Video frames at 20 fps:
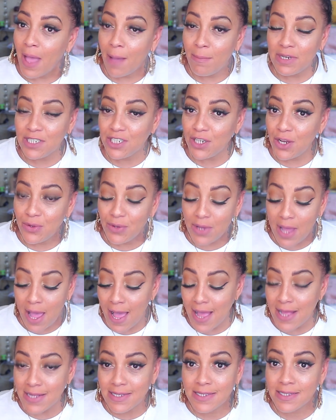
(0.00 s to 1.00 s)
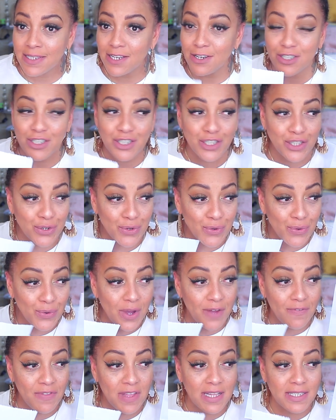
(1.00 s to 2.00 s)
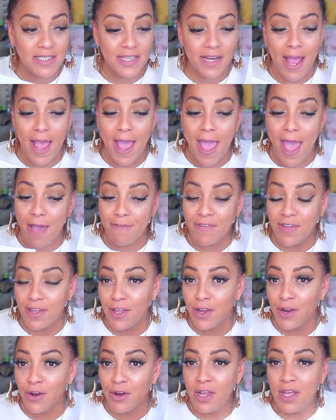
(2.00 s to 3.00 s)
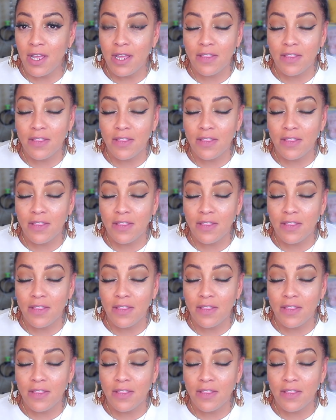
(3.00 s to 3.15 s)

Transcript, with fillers: I'm going to show you guys. There's two of these that I have here.